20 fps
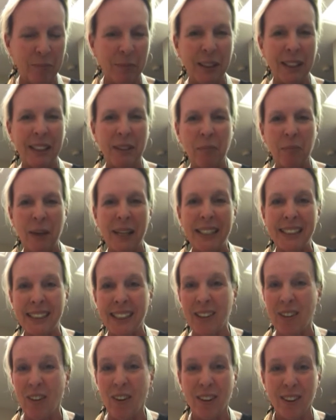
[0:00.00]
But it makes
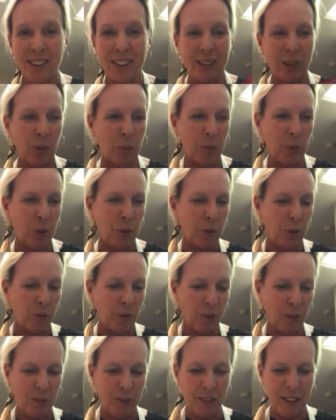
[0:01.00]
it all so
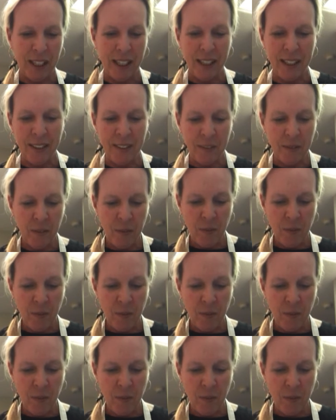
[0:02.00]
beautiful, right?